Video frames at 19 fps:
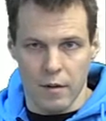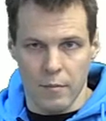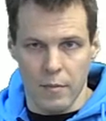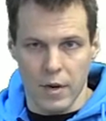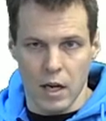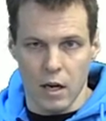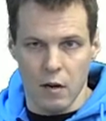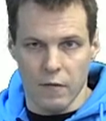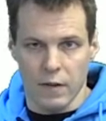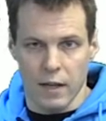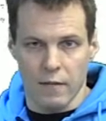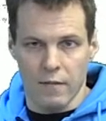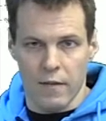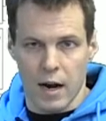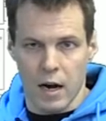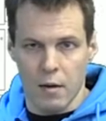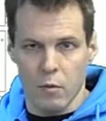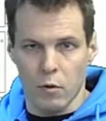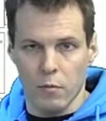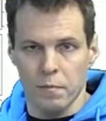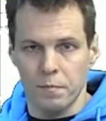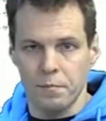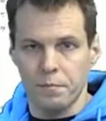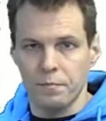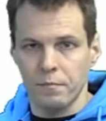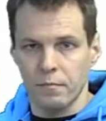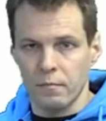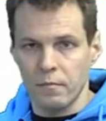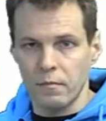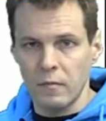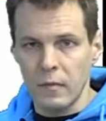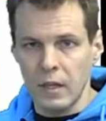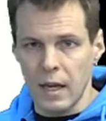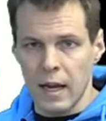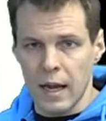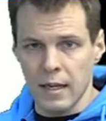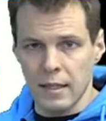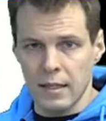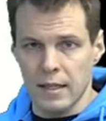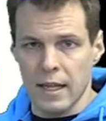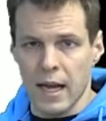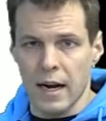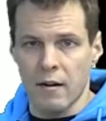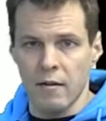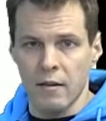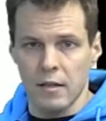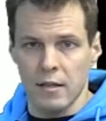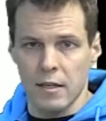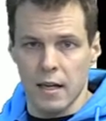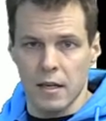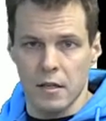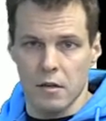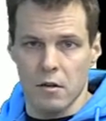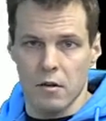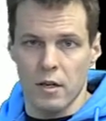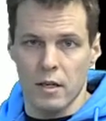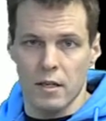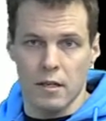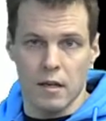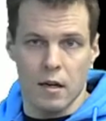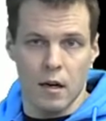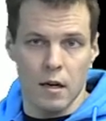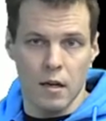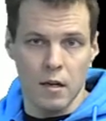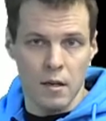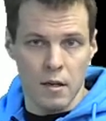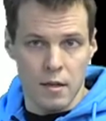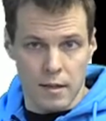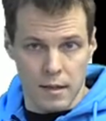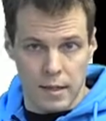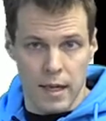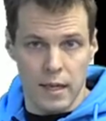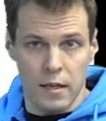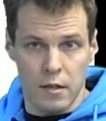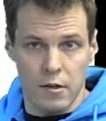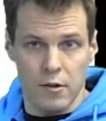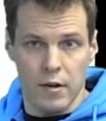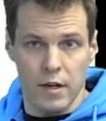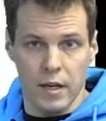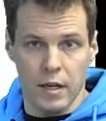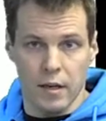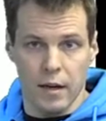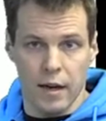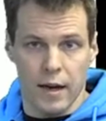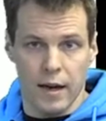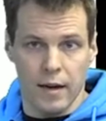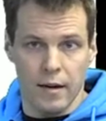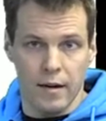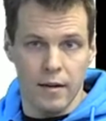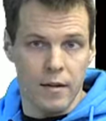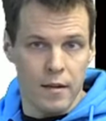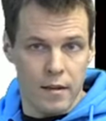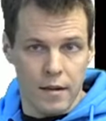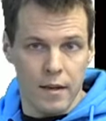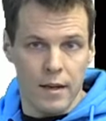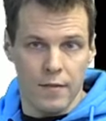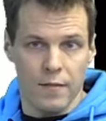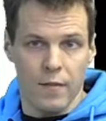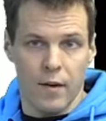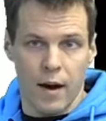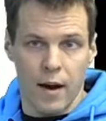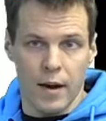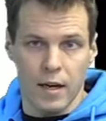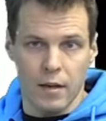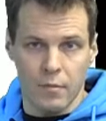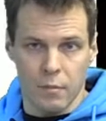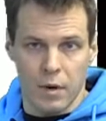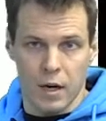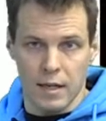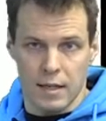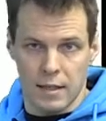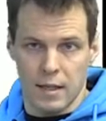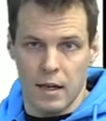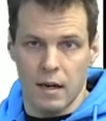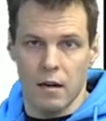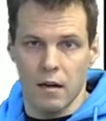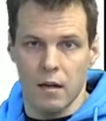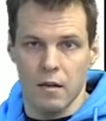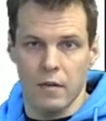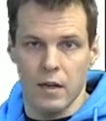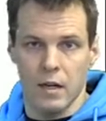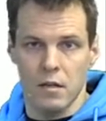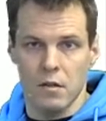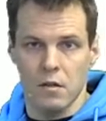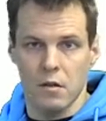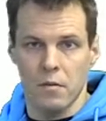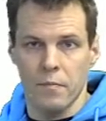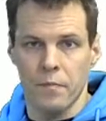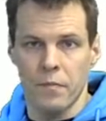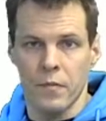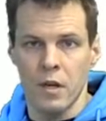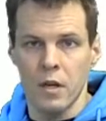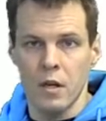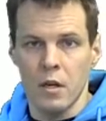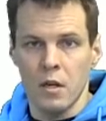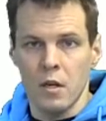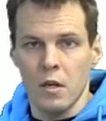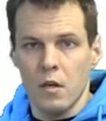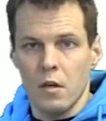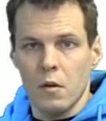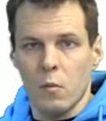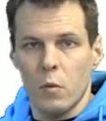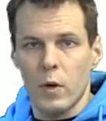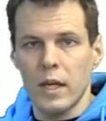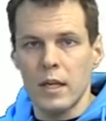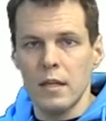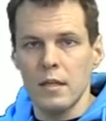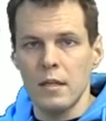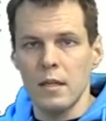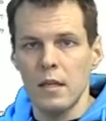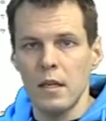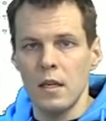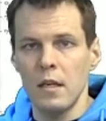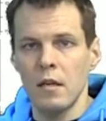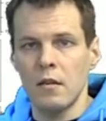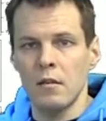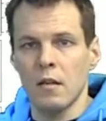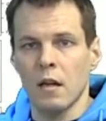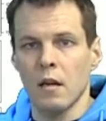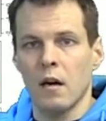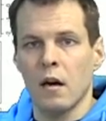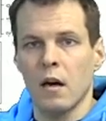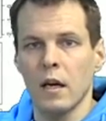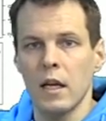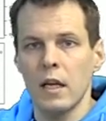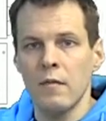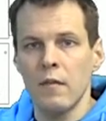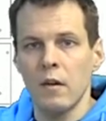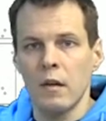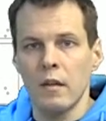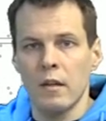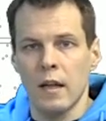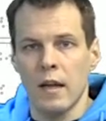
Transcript: mean of that variable. And standardization is centering and dividing by standard deviation. We can see here that even the